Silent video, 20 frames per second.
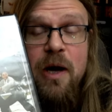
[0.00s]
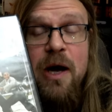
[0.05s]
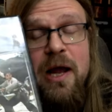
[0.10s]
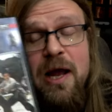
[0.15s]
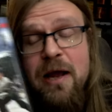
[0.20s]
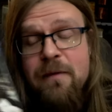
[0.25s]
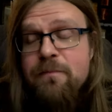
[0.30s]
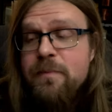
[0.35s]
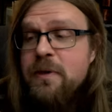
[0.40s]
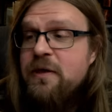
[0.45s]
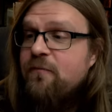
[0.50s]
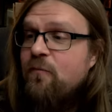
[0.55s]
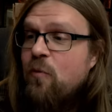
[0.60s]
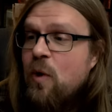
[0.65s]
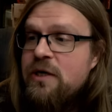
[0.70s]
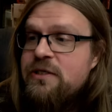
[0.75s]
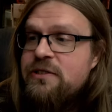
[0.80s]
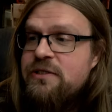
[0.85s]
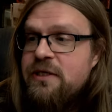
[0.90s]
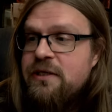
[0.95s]
I have been
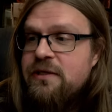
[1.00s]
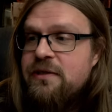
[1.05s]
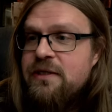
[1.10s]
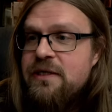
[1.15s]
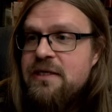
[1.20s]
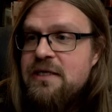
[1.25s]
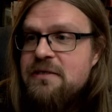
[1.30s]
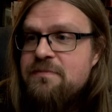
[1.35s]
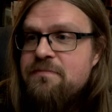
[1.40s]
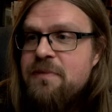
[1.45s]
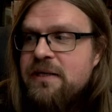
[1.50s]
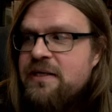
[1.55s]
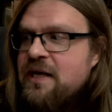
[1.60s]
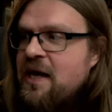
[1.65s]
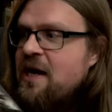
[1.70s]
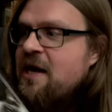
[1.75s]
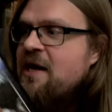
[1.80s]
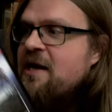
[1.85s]
watching these, but